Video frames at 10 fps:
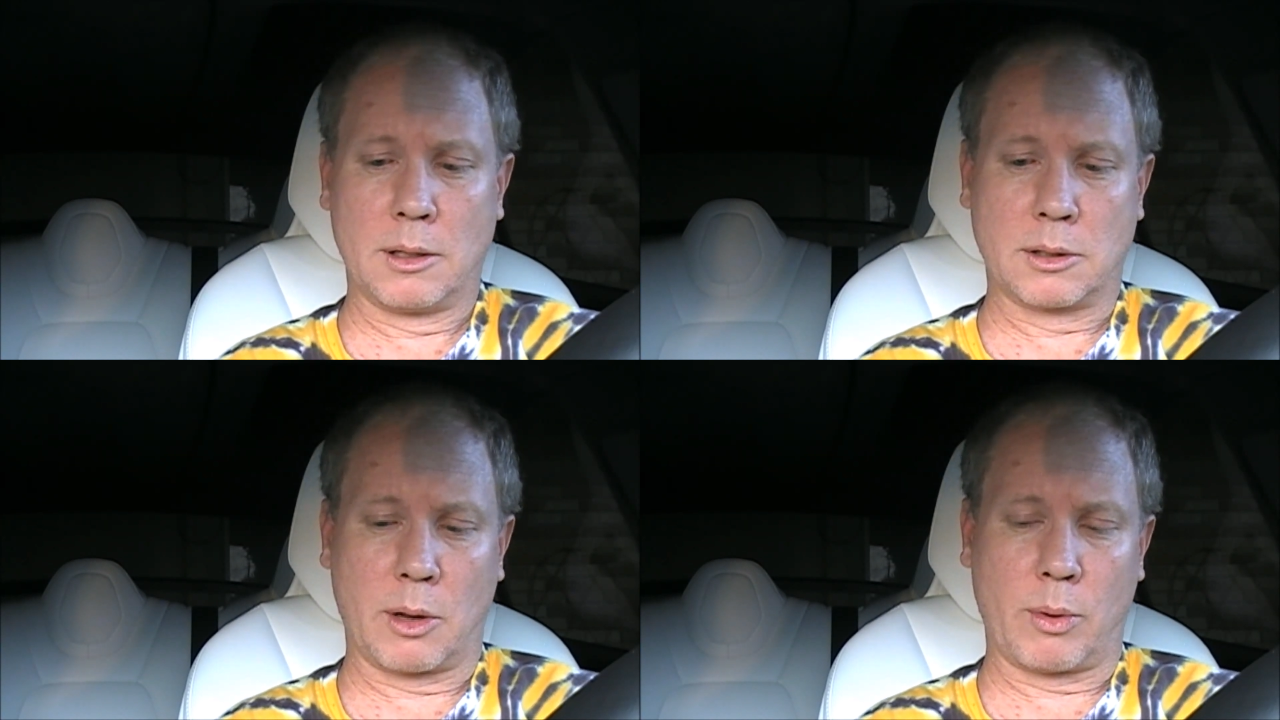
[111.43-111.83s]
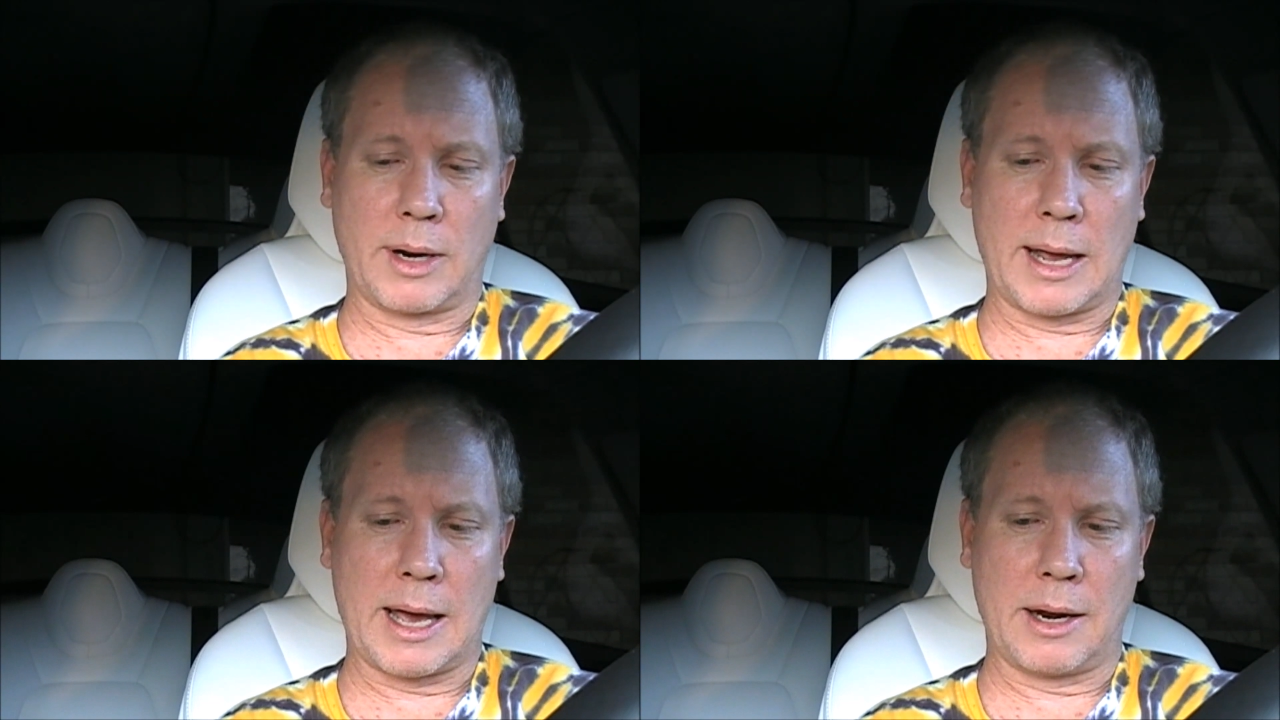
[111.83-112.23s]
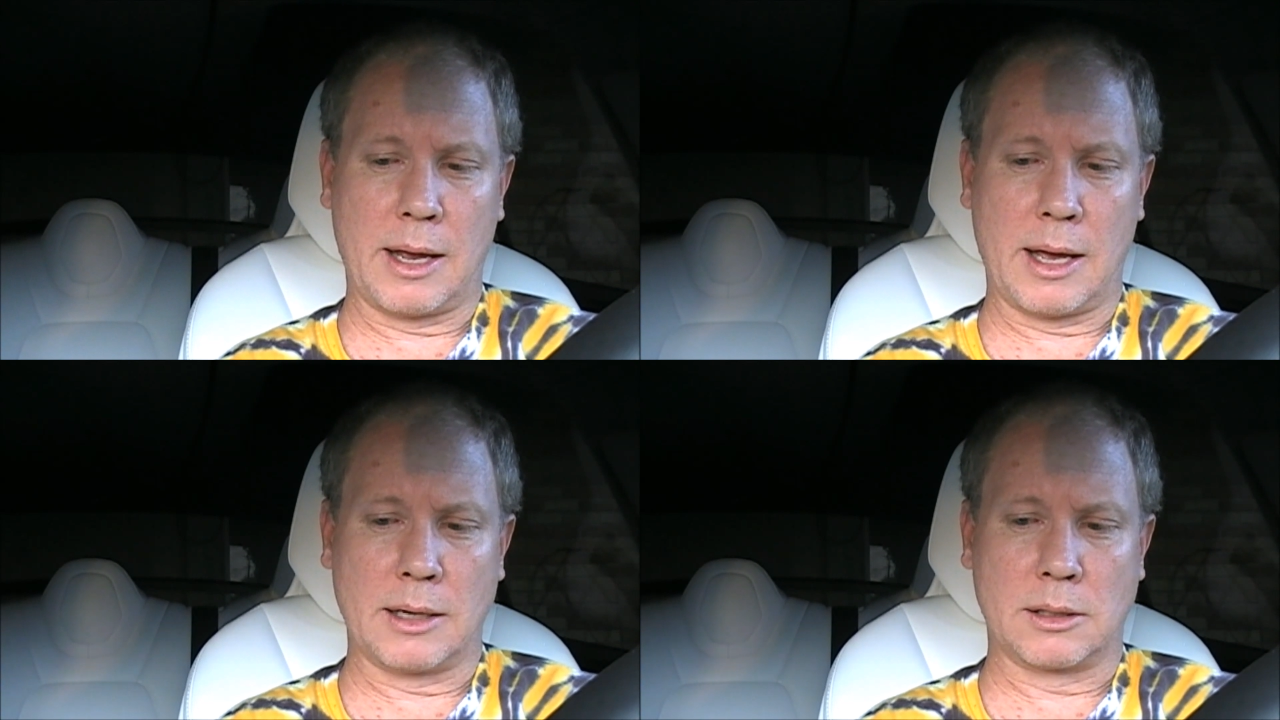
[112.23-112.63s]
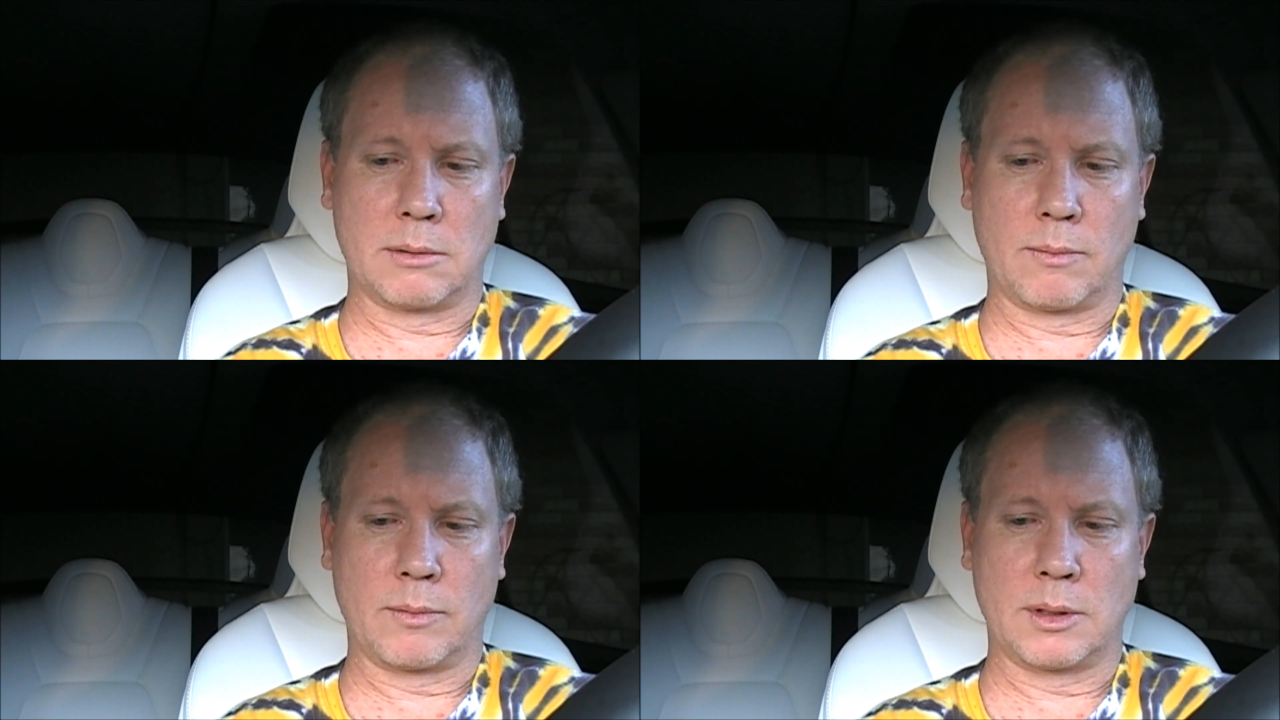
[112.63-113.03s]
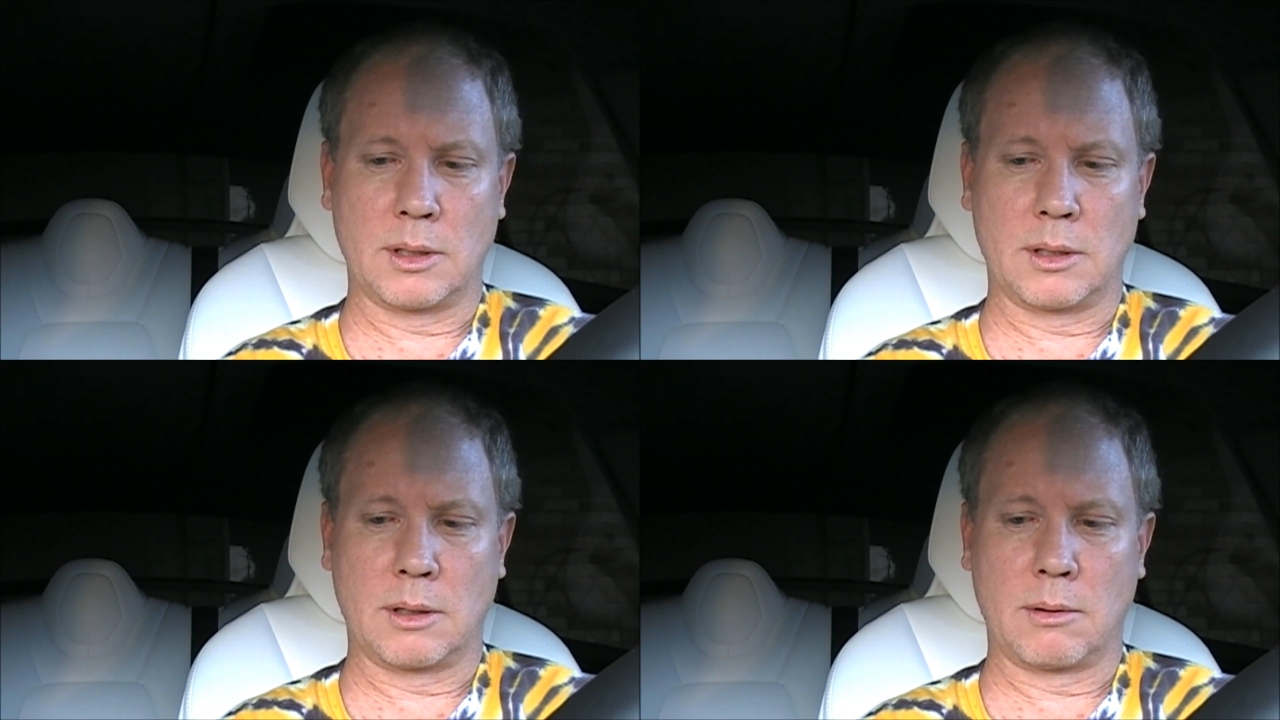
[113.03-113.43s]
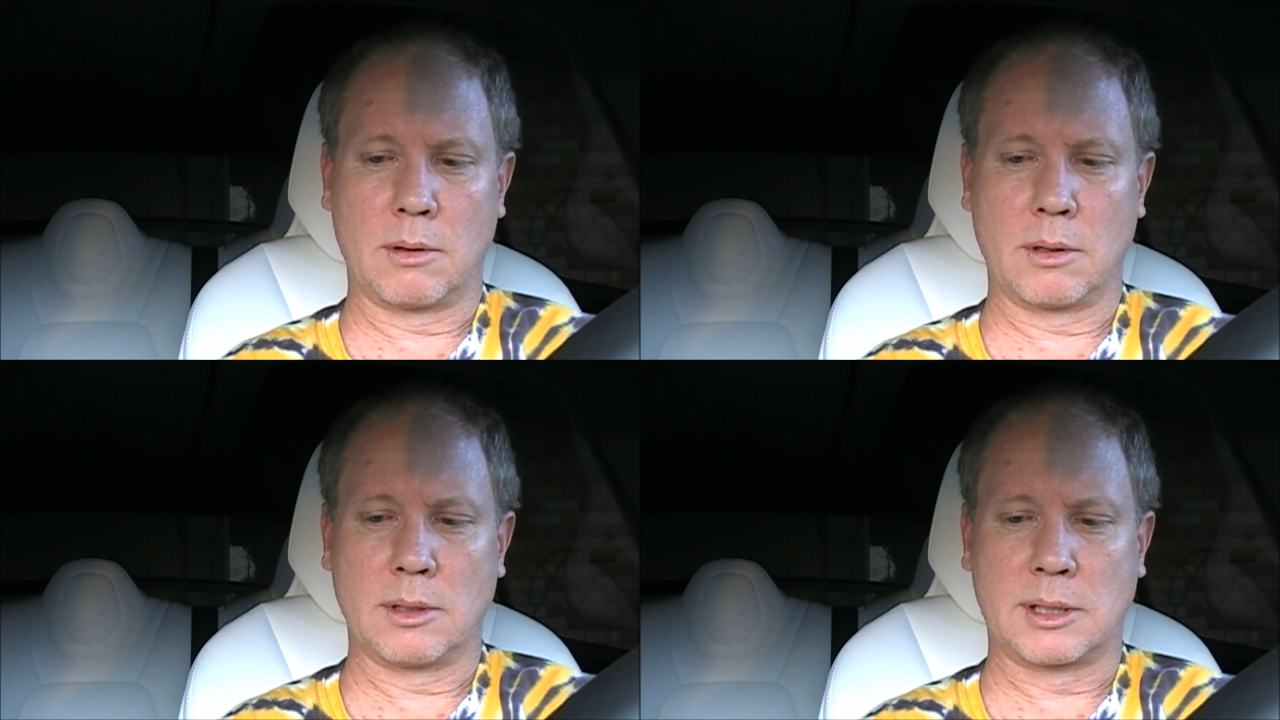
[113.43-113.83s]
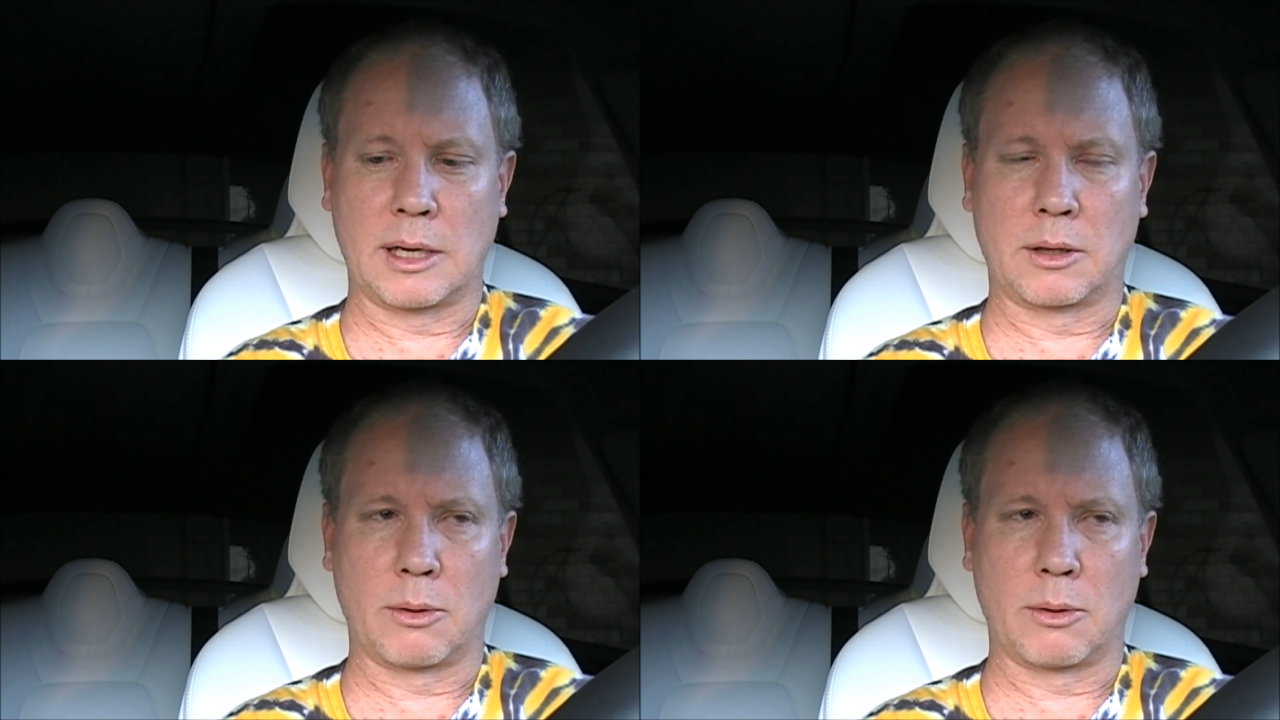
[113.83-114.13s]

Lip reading: So they went ahead and sent